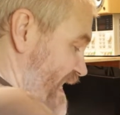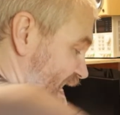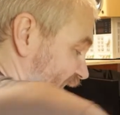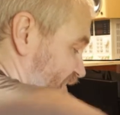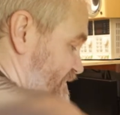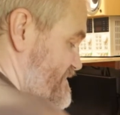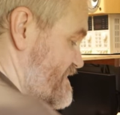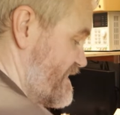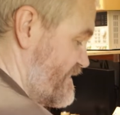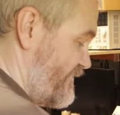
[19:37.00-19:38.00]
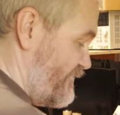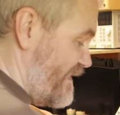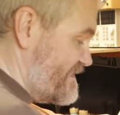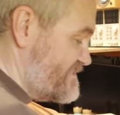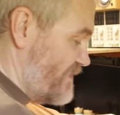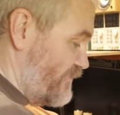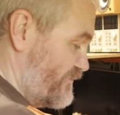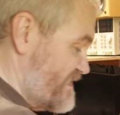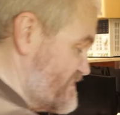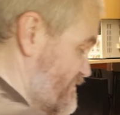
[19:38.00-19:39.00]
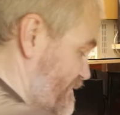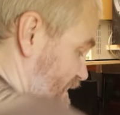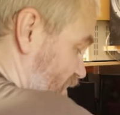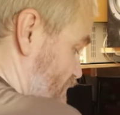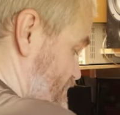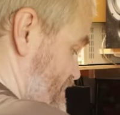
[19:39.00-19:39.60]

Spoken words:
and the threads are reasonably close